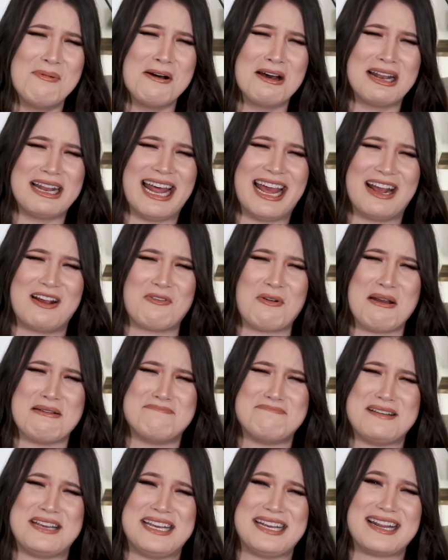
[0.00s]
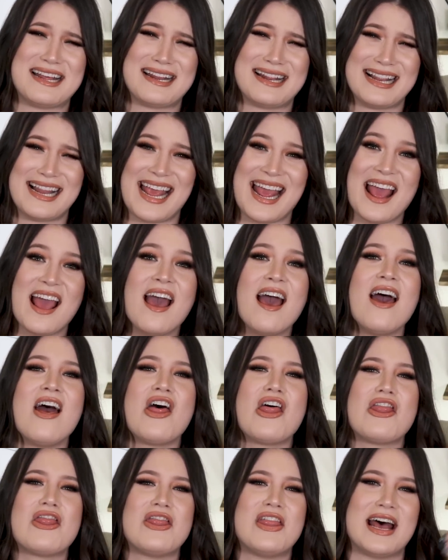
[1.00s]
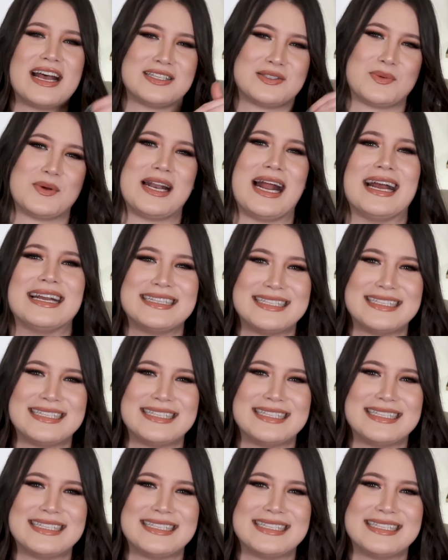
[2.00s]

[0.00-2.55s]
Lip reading: like repeatedly. That's what I